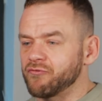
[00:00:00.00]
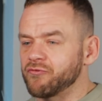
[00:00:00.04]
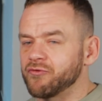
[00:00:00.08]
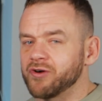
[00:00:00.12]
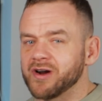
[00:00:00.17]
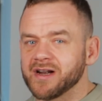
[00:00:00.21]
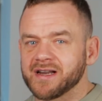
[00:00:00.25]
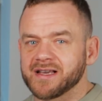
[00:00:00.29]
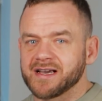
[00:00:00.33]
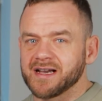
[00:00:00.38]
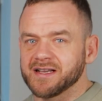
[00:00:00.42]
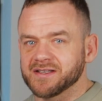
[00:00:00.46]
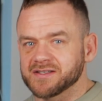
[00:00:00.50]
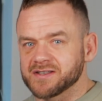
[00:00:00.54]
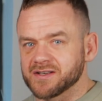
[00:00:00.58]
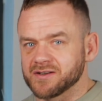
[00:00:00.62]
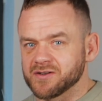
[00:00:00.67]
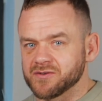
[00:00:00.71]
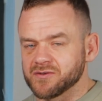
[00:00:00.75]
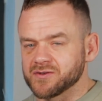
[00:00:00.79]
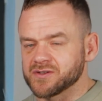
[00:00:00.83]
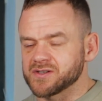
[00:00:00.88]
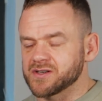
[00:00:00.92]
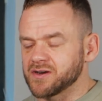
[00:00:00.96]
really get to
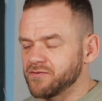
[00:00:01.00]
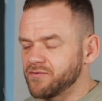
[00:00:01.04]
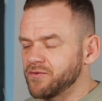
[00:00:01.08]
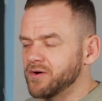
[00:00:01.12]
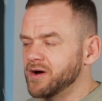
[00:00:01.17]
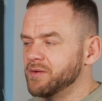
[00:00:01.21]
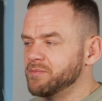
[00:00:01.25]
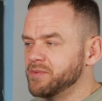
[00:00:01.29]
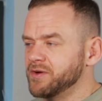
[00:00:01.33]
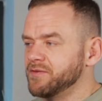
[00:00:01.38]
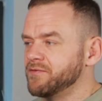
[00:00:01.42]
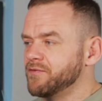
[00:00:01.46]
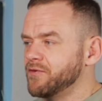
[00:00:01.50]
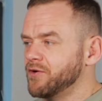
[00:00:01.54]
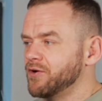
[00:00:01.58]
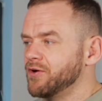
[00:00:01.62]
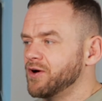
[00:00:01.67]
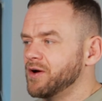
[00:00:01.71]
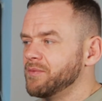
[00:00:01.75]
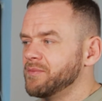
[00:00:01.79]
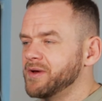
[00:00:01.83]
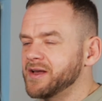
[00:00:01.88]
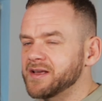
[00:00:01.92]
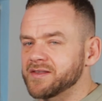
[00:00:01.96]
know the software
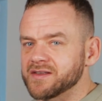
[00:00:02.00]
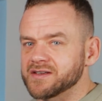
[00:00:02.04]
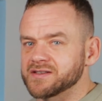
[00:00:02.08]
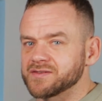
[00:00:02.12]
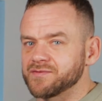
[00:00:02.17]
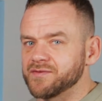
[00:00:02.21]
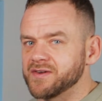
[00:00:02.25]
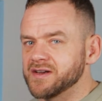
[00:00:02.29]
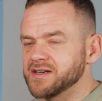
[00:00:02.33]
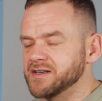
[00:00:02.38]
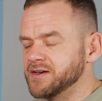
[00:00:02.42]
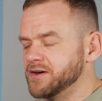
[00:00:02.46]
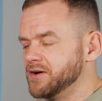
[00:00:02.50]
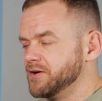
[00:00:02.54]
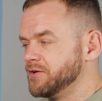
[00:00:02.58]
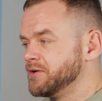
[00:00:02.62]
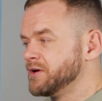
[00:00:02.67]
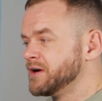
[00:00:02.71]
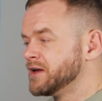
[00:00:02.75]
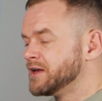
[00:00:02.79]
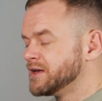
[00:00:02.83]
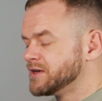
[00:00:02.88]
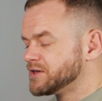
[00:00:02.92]
before I make this video.